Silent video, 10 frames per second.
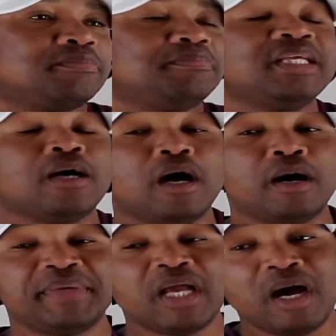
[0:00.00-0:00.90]
Be
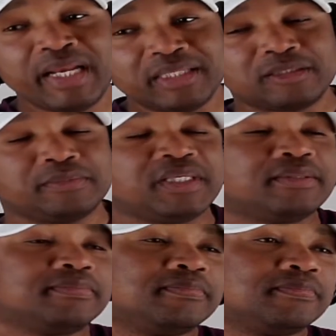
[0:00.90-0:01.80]
honest
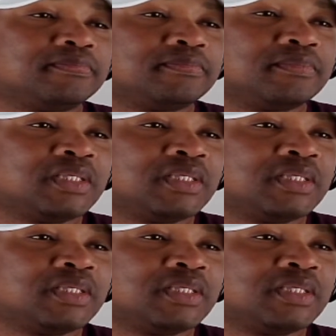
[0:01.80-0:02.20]
to me.